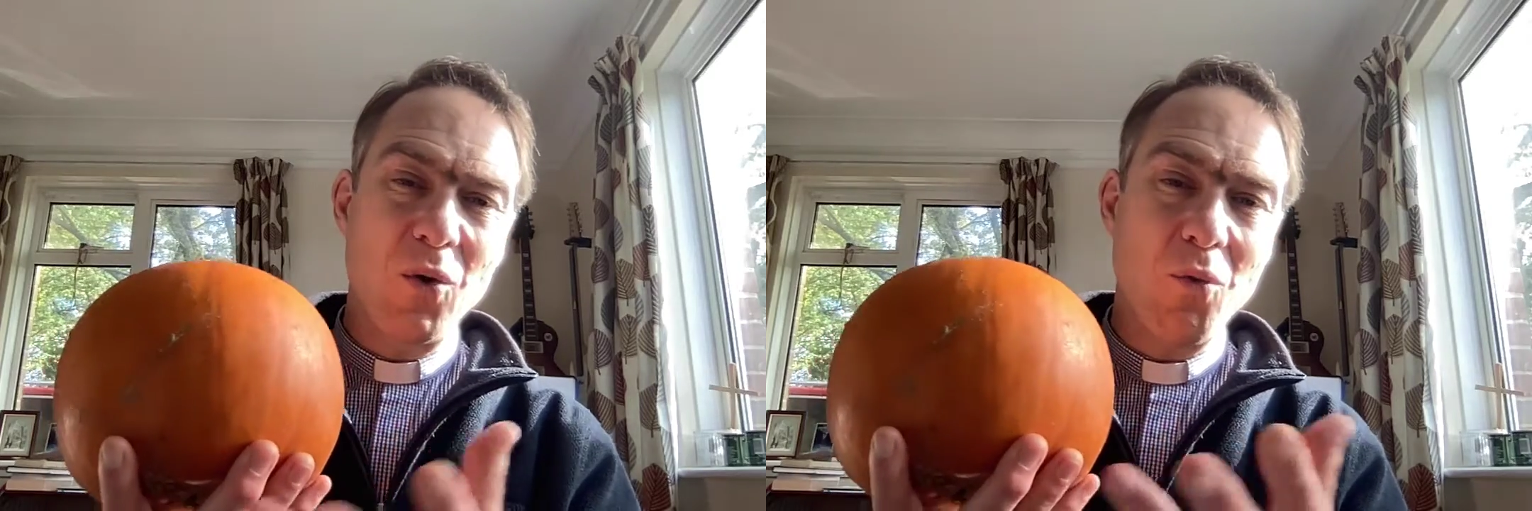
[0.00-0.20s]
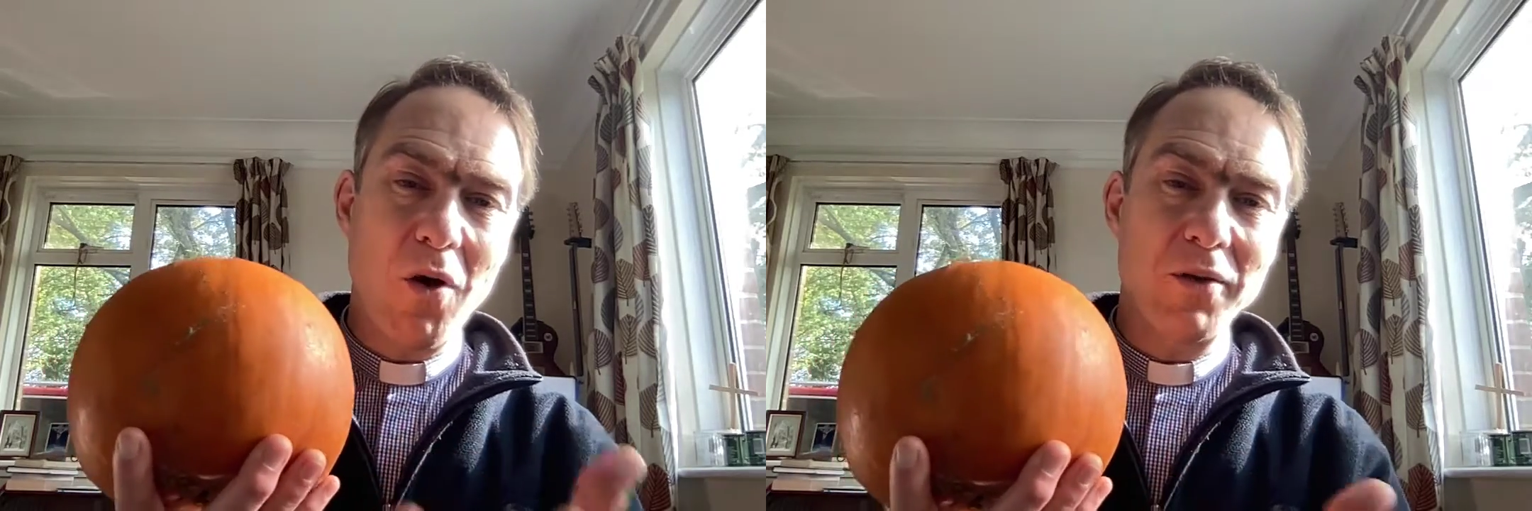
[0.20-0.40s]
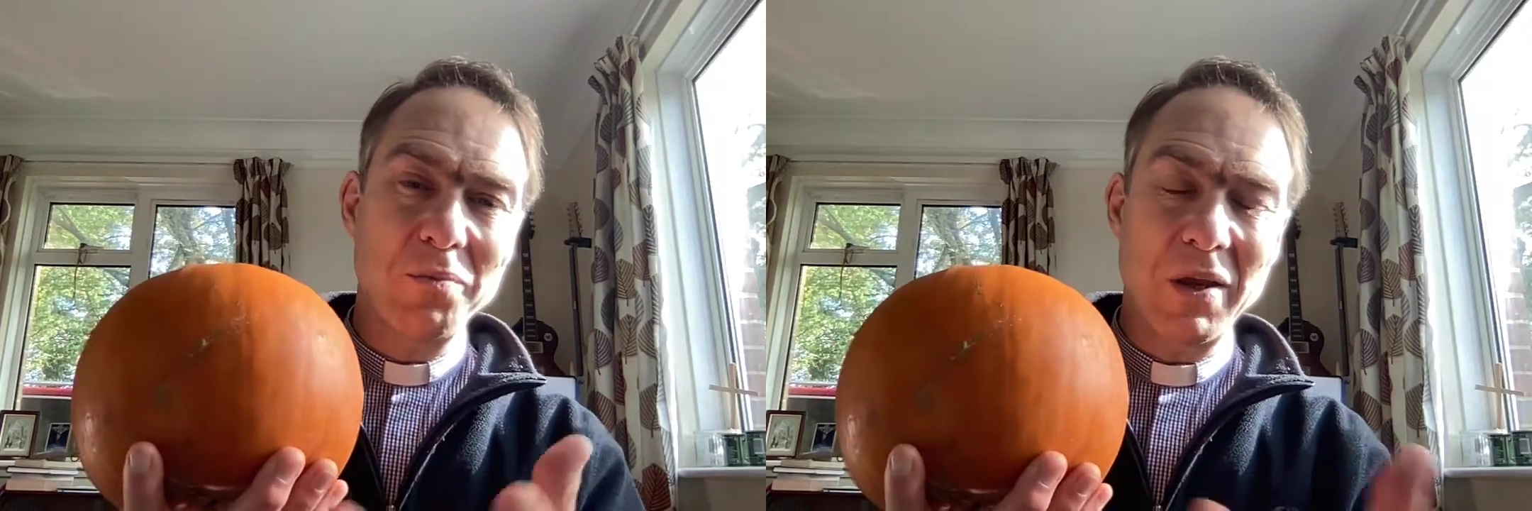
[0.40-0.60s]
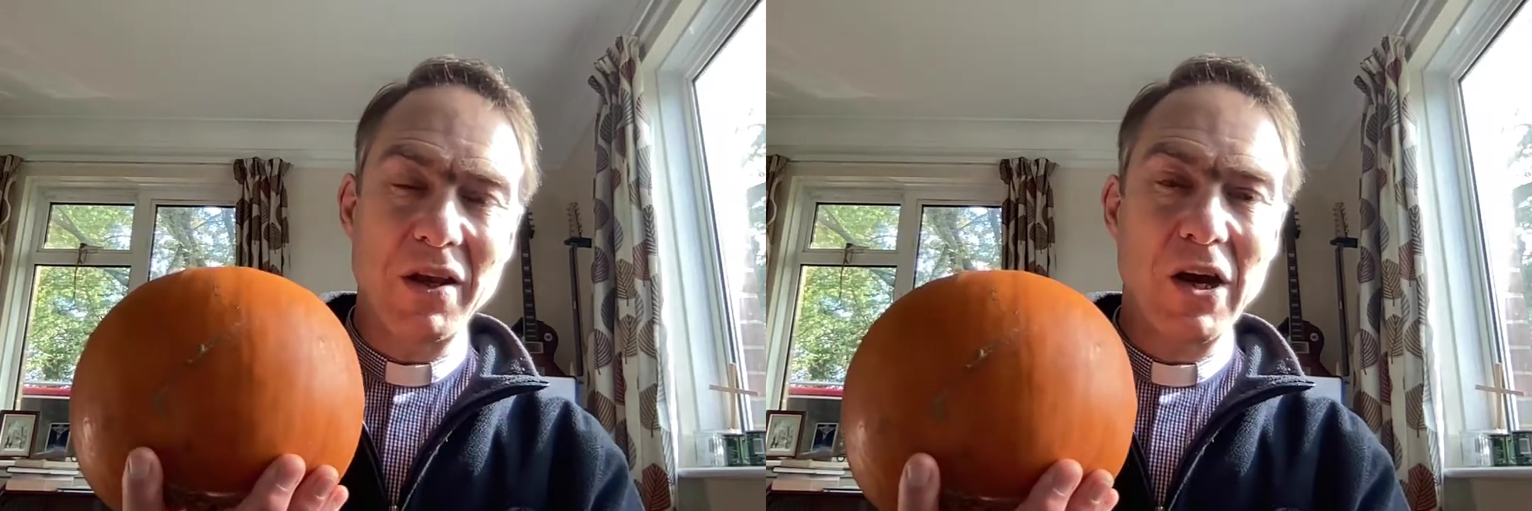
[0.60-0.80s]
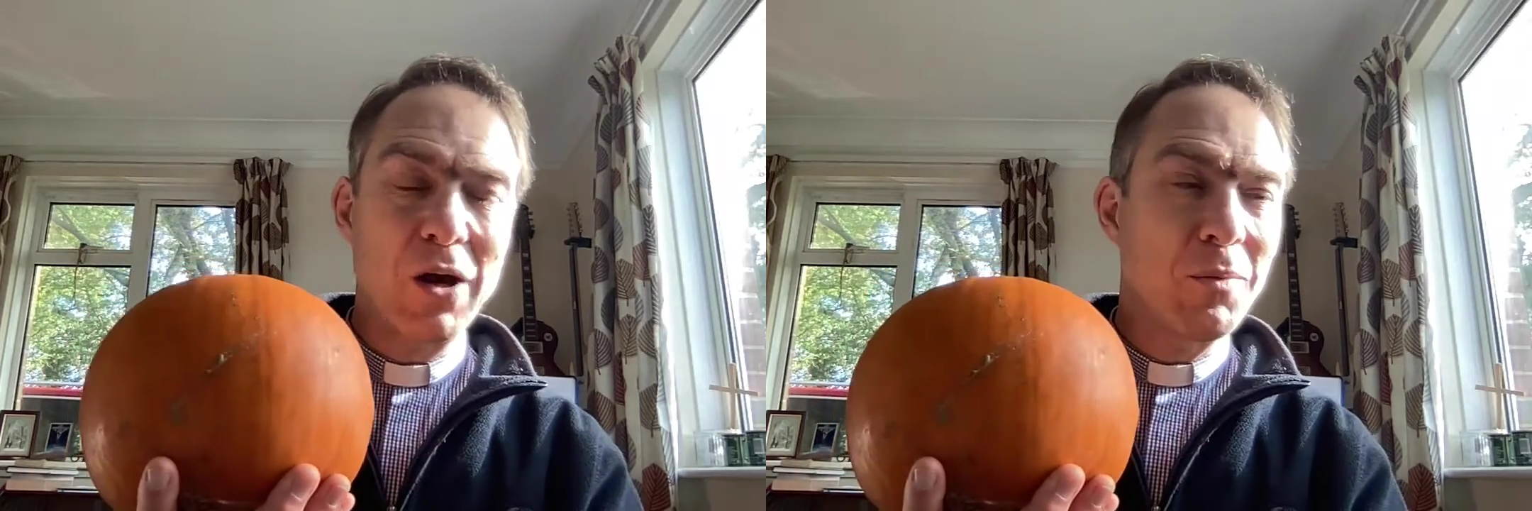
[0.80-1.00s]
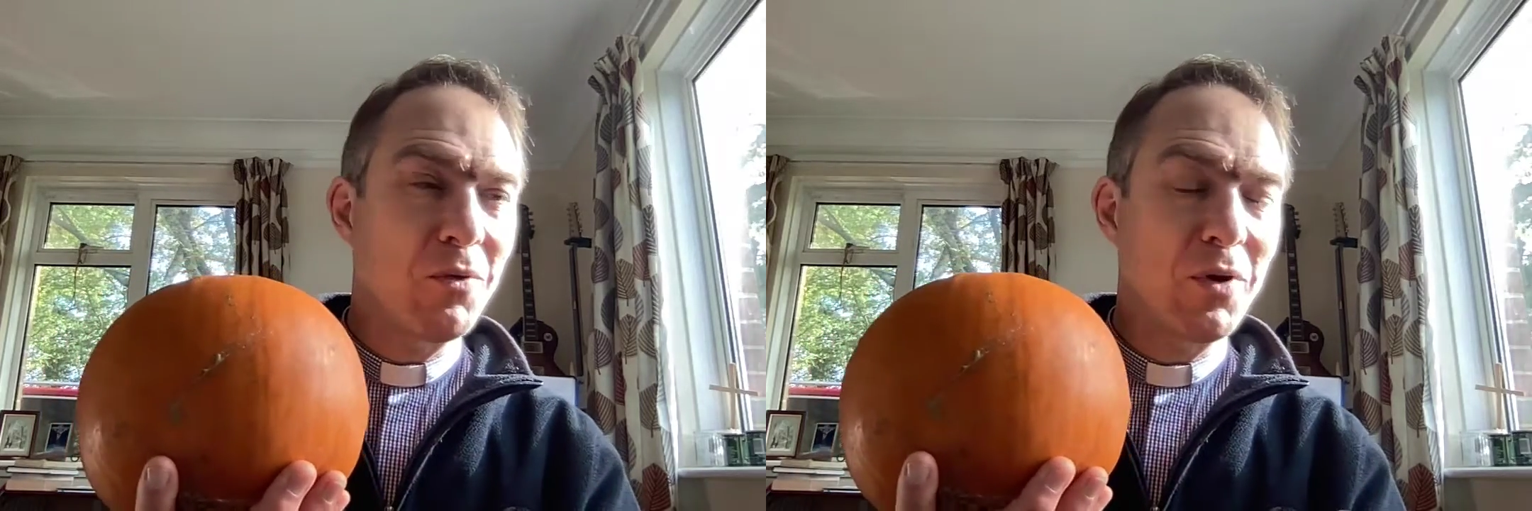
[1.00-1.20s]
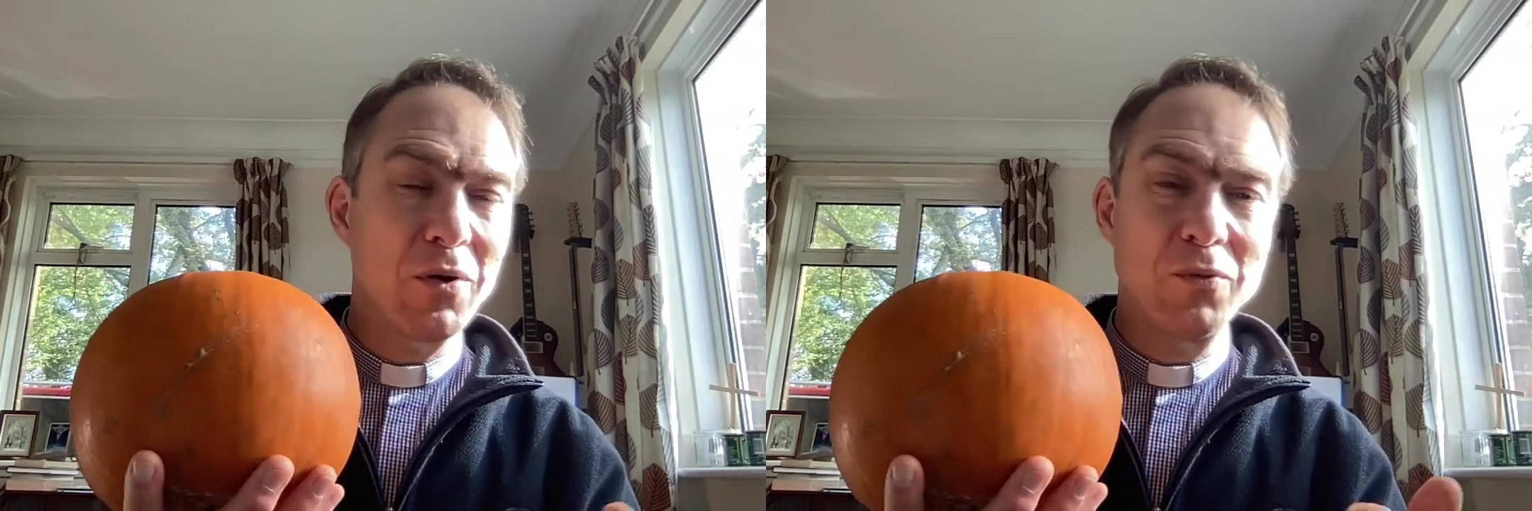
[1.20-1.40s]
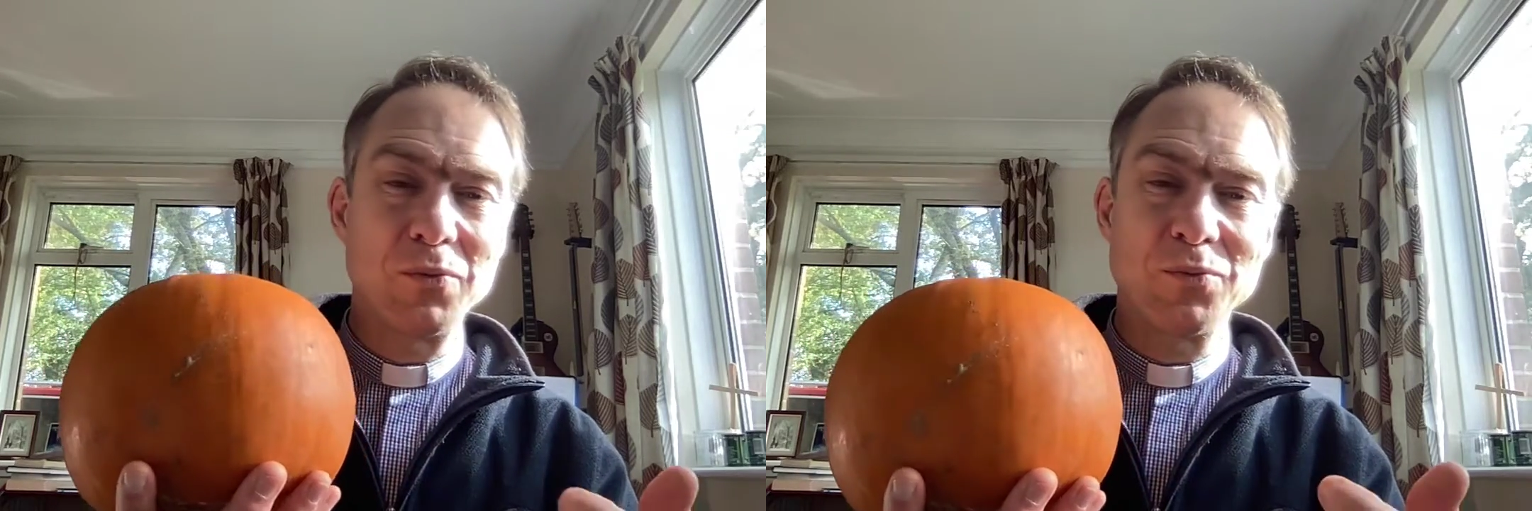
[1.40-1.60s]
what's become a
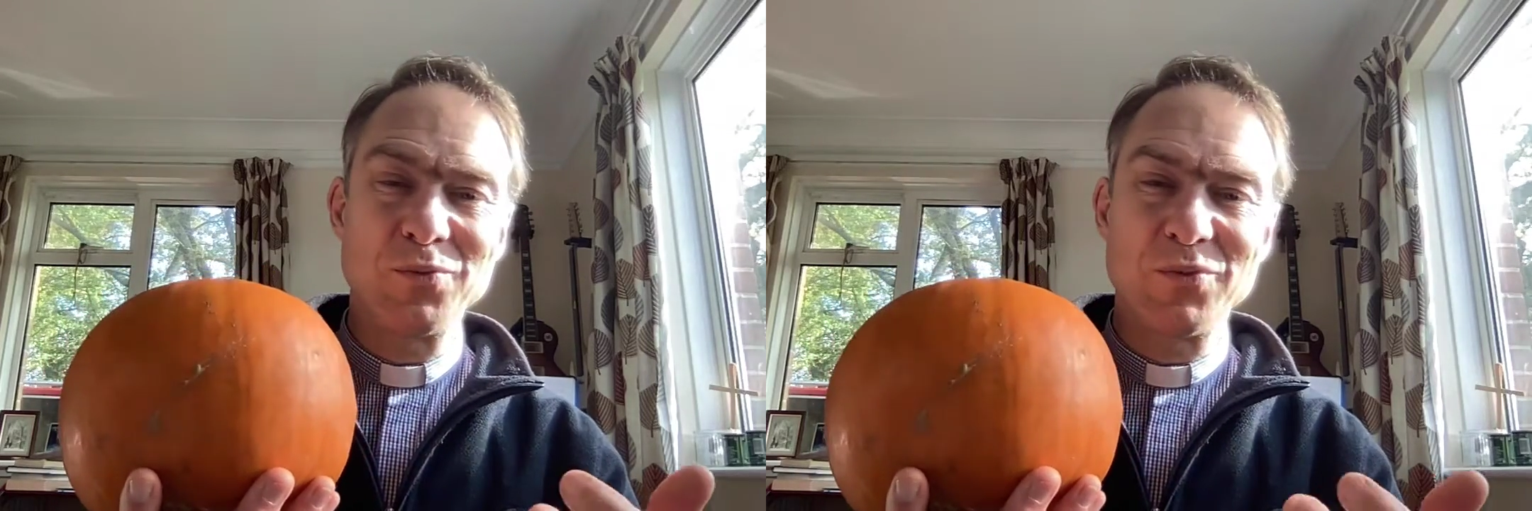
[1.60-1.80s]
real